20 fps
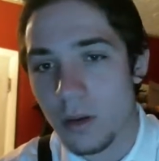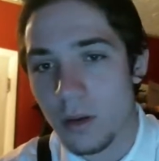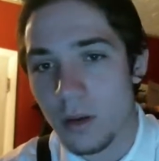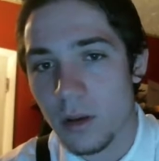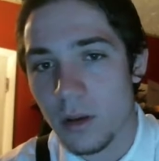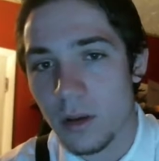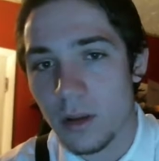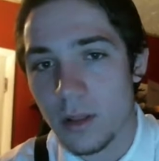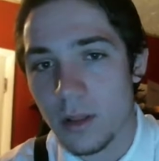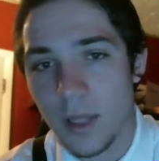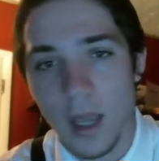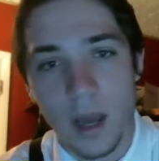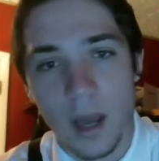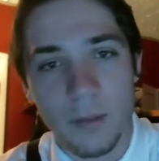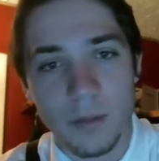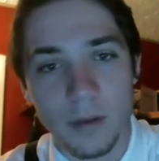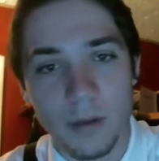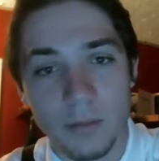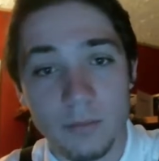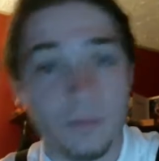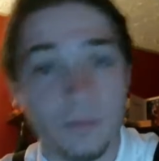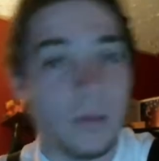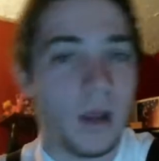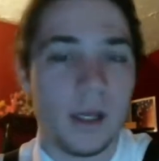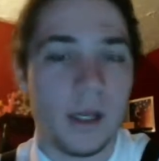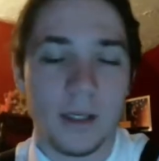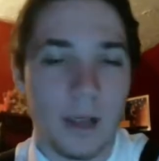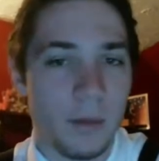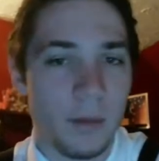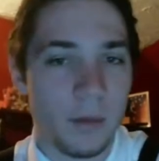yeah, I'm gonna
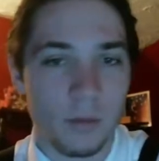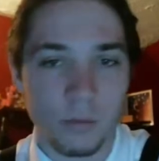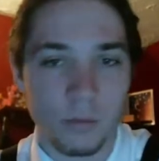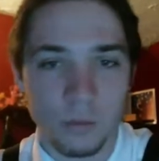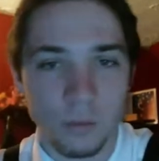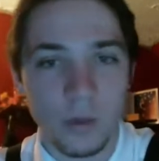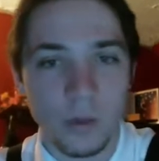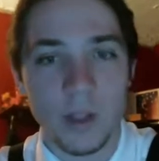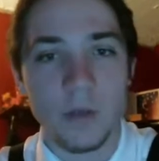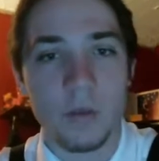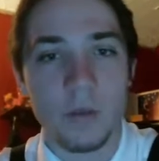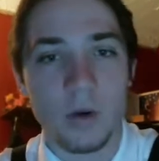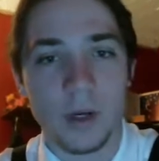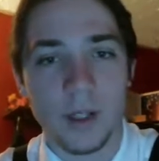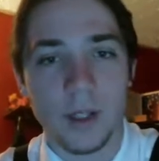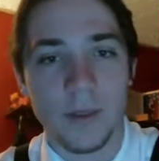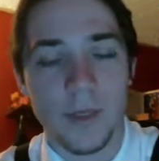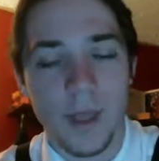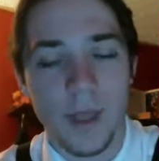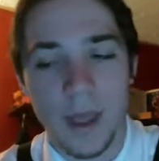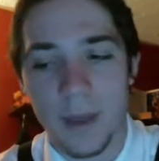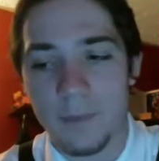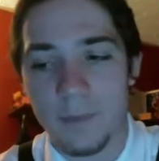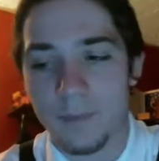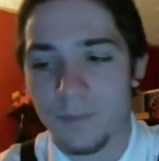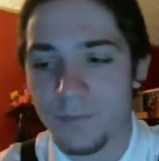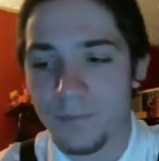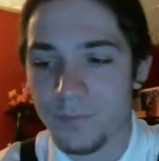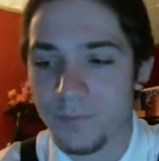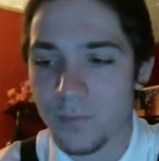like I'm gonna really work at that.
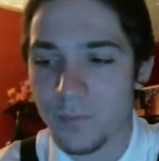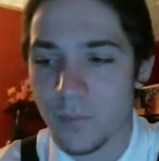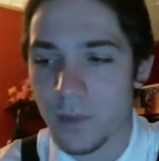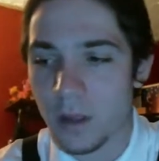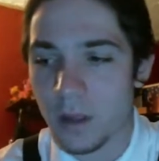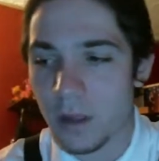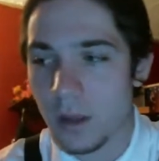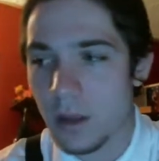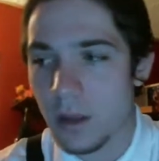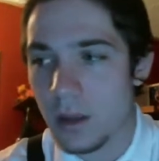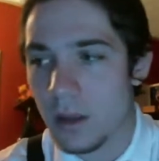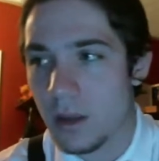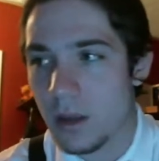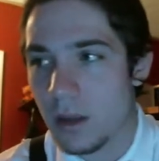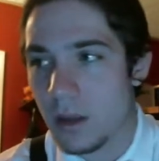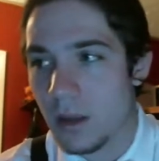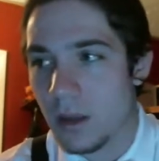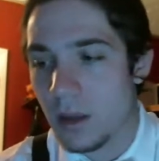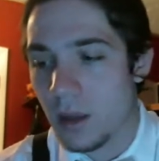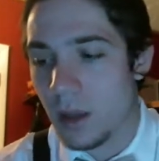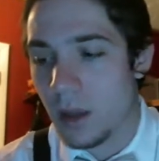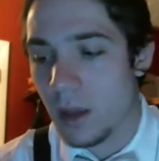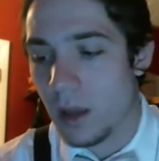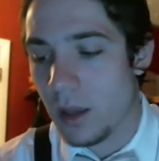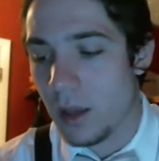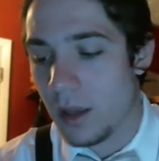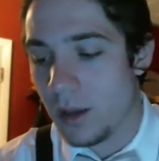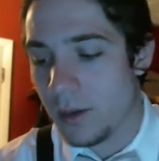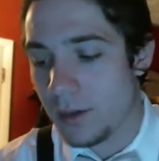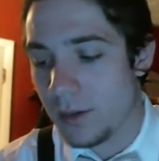
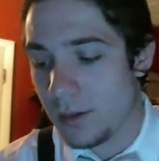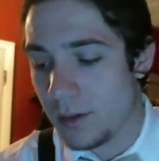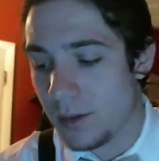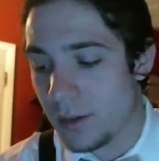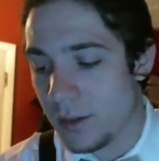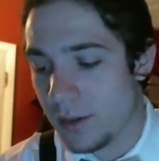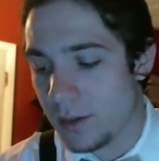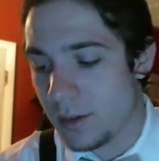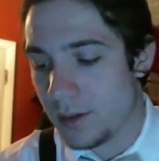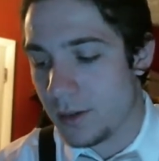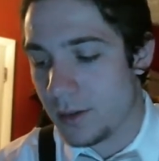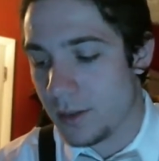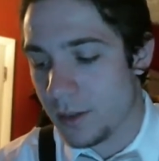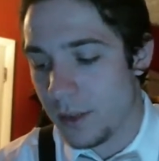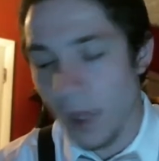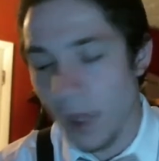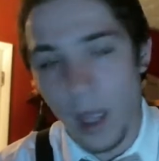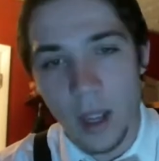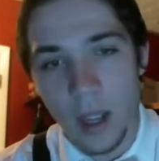And yeah, I hope